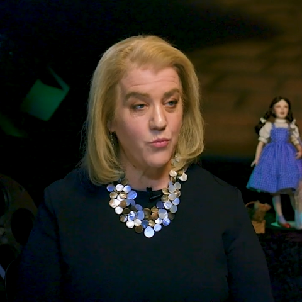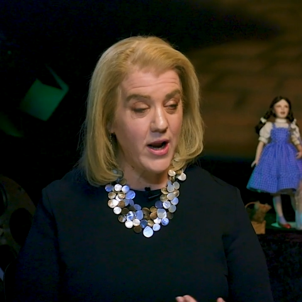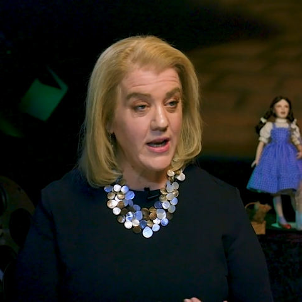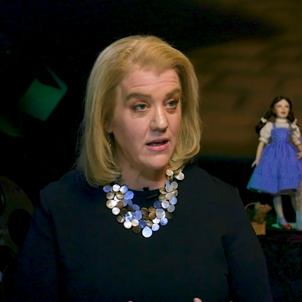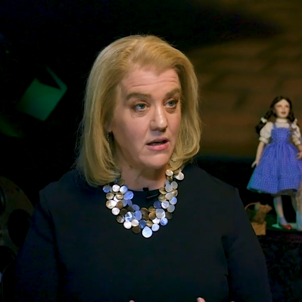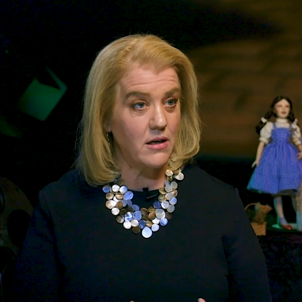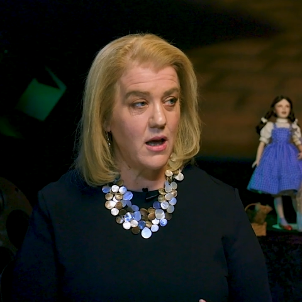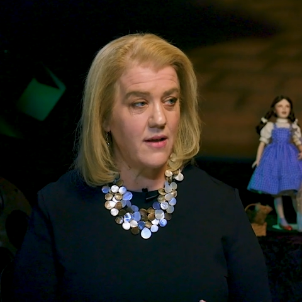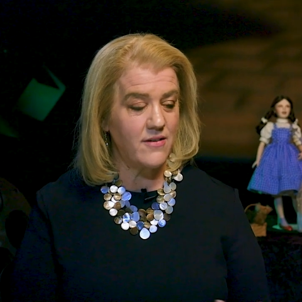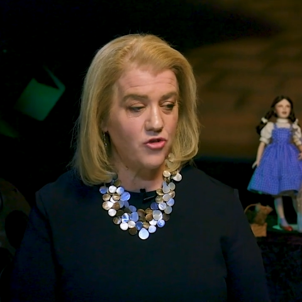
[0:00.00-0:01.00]
read it
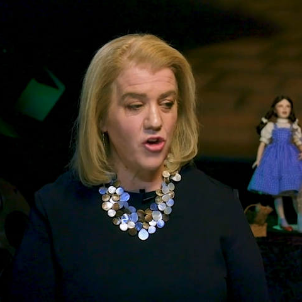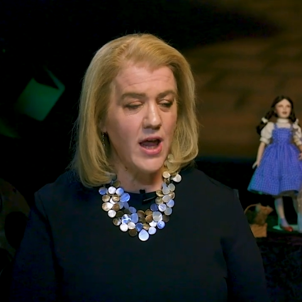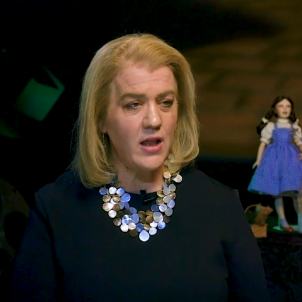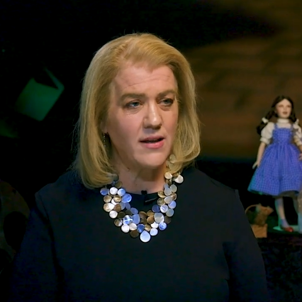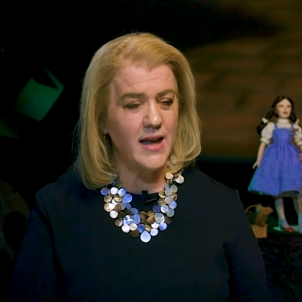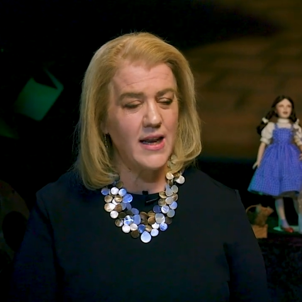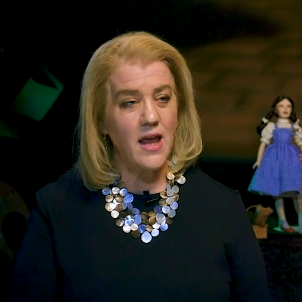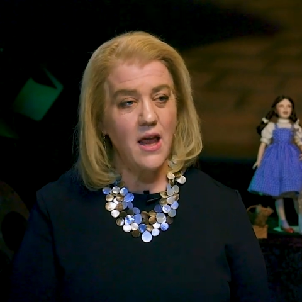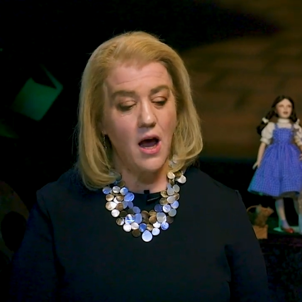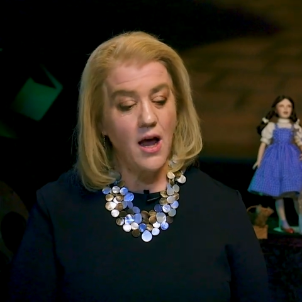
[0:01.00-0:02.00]
as a child and
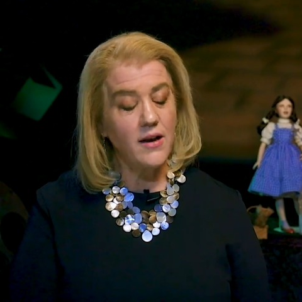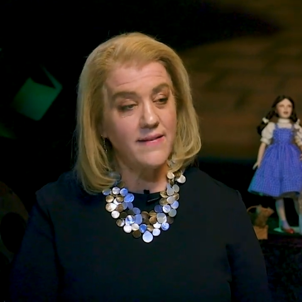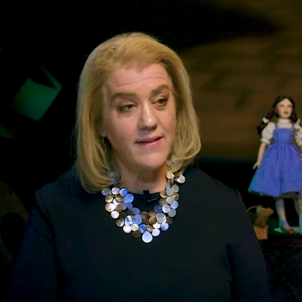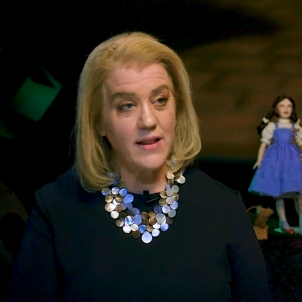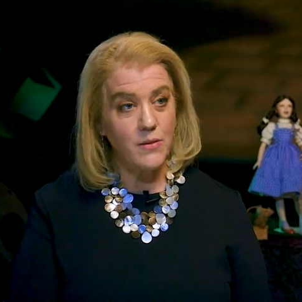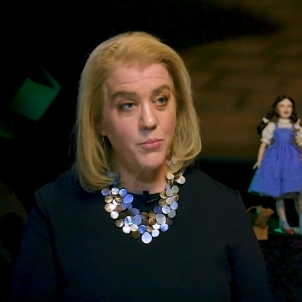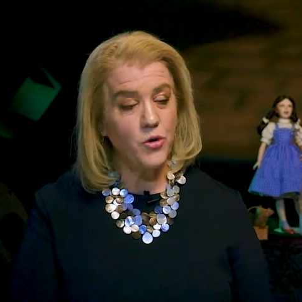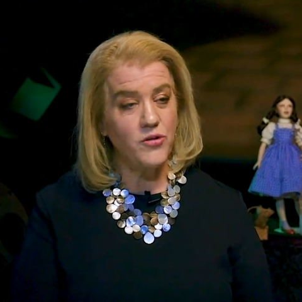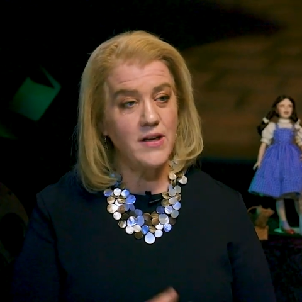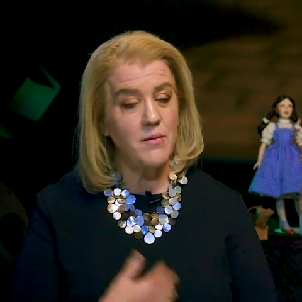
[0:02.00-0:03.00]
honestly the
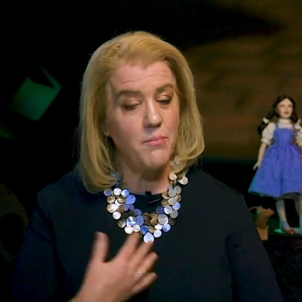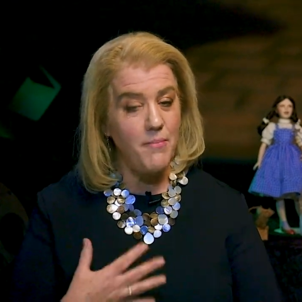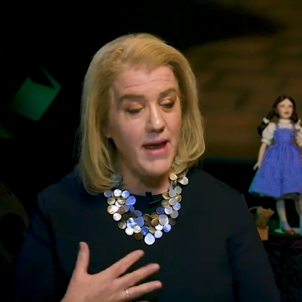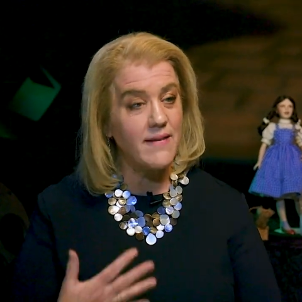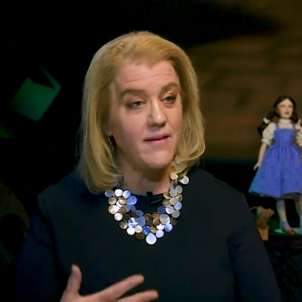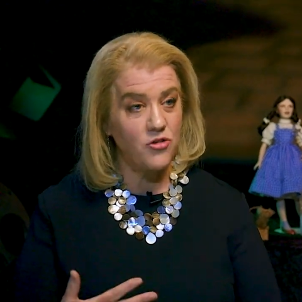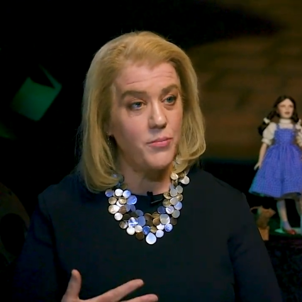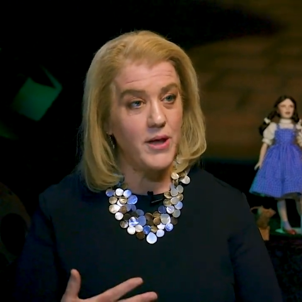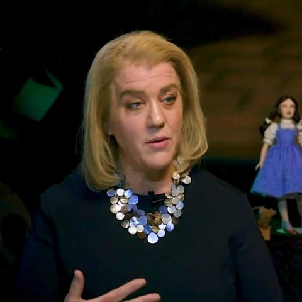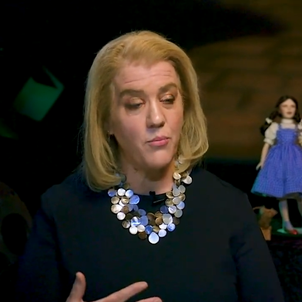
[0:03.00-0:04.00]
book didn't make such a
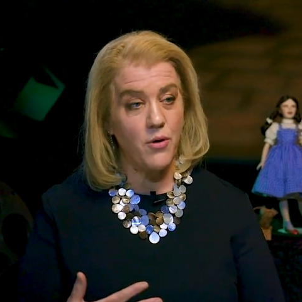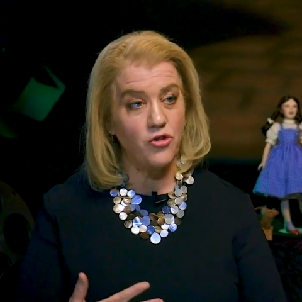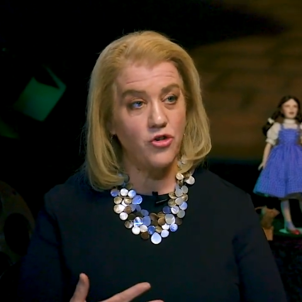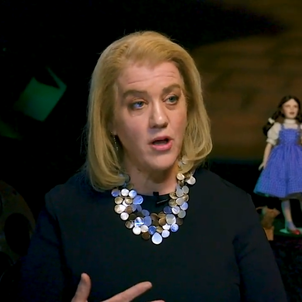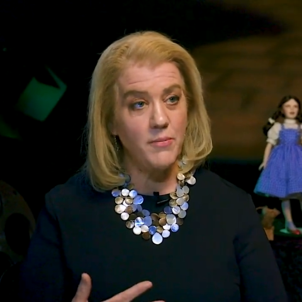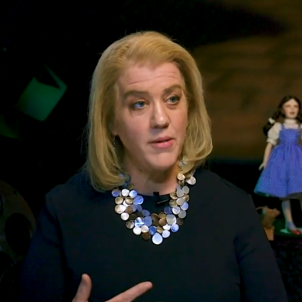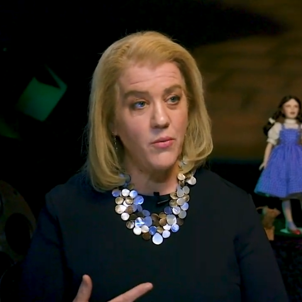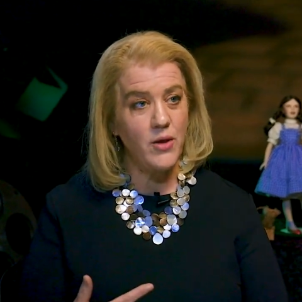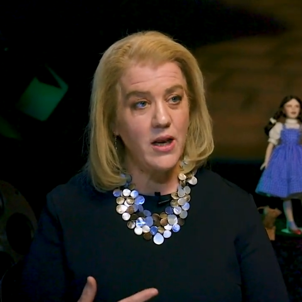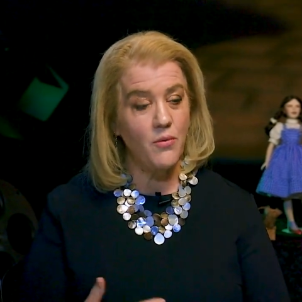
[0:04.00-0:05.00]
big impression on me
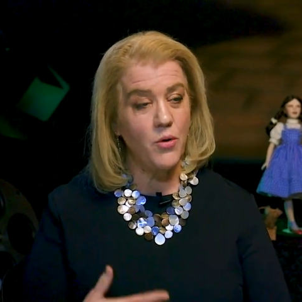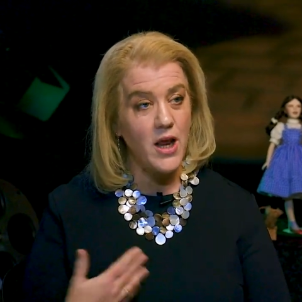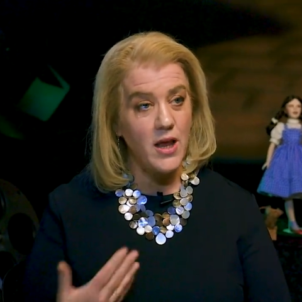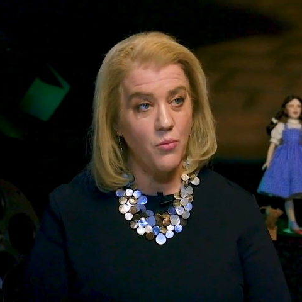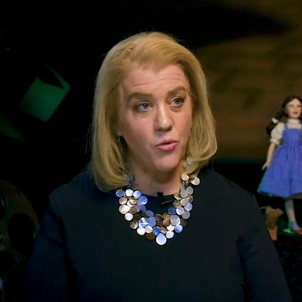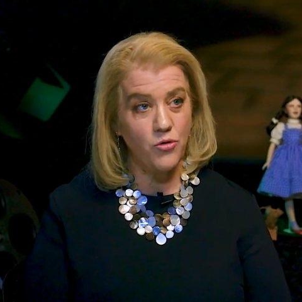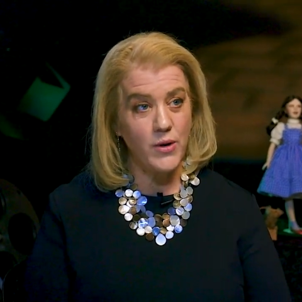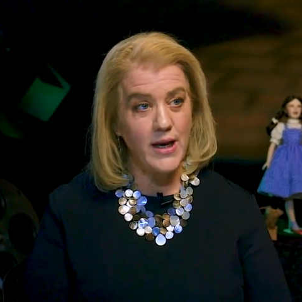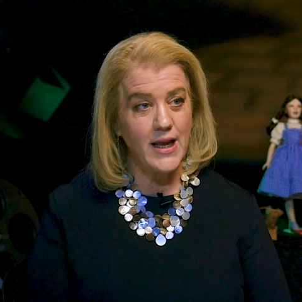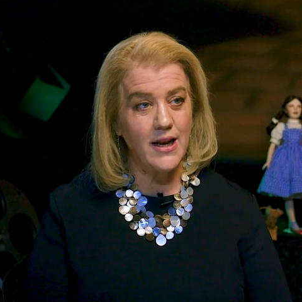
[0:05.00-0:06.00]
when when i was
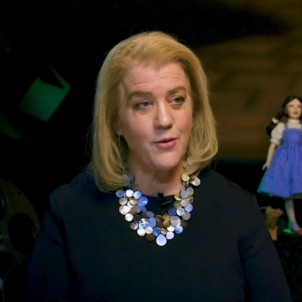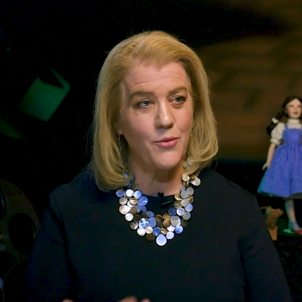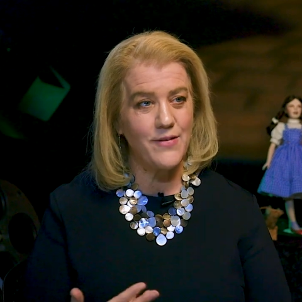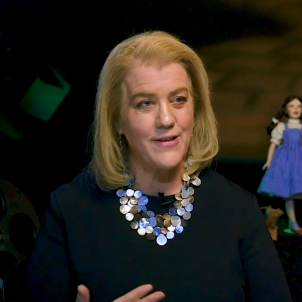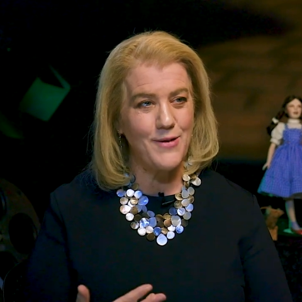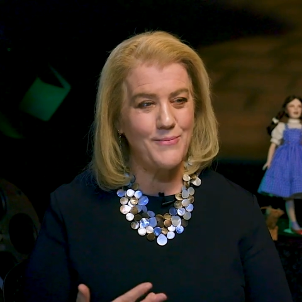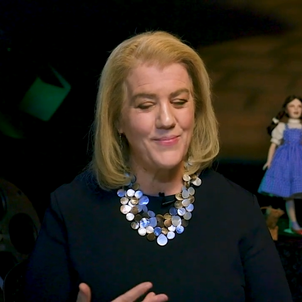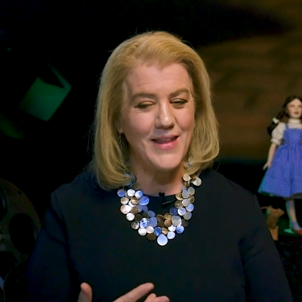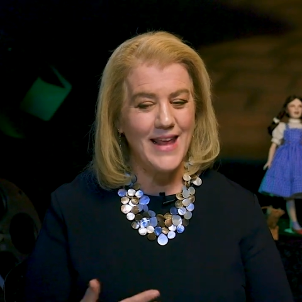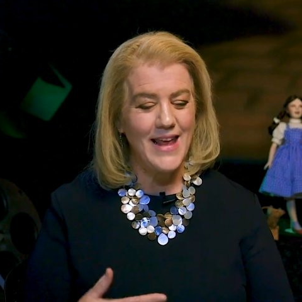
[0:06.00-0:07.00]
reading it it was um
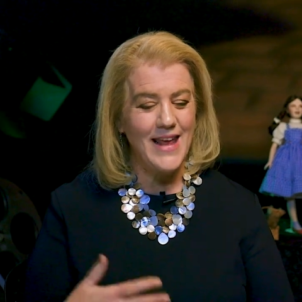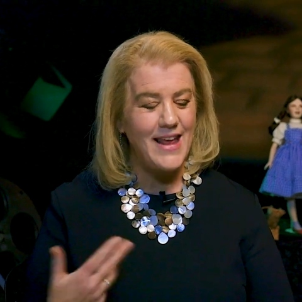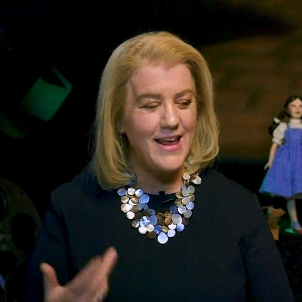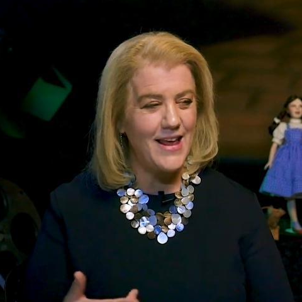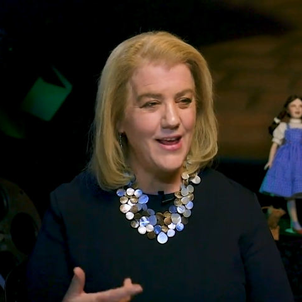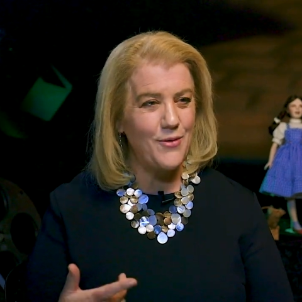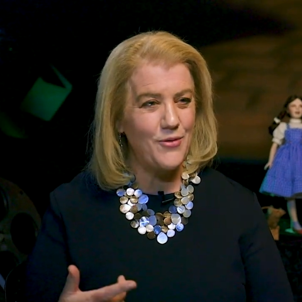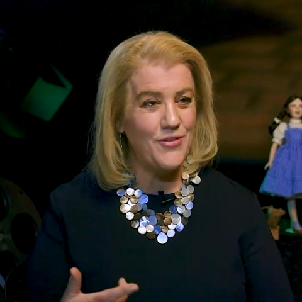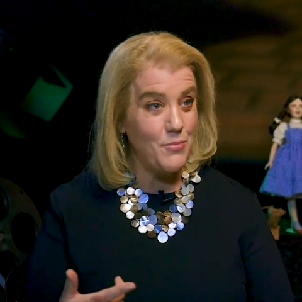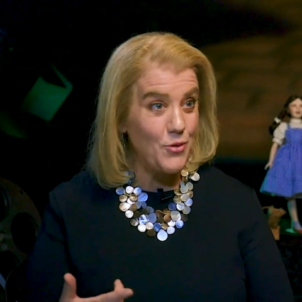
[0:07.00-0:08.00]
it,
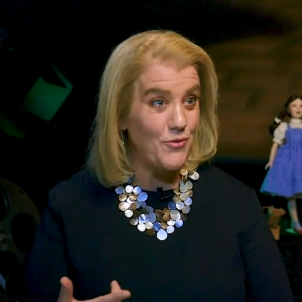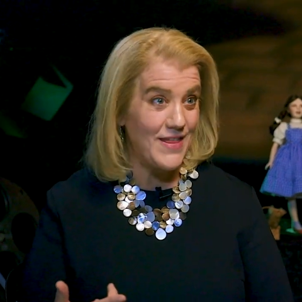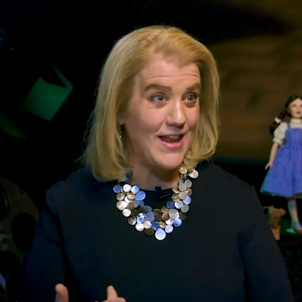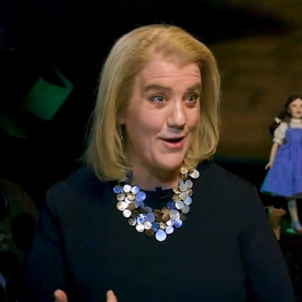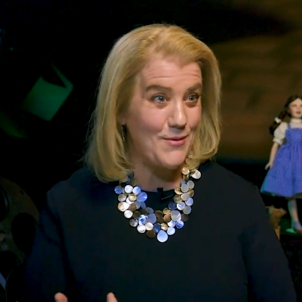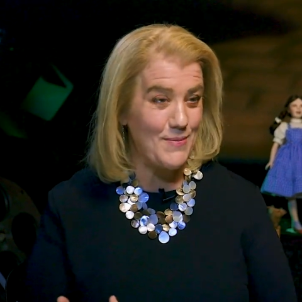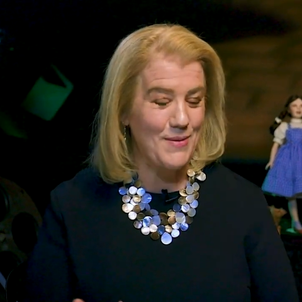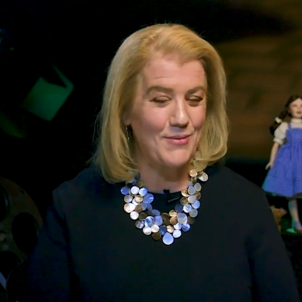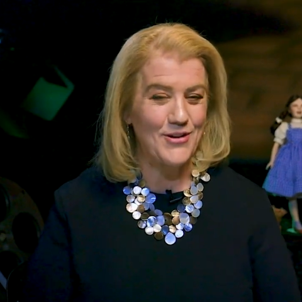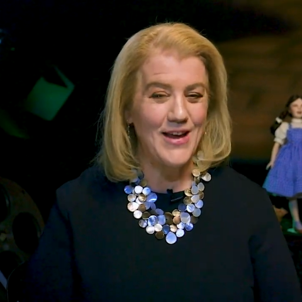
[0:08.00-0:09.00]
was the movie that I
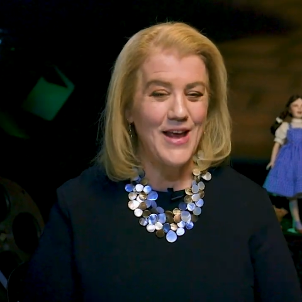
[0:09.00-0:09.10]
remembered.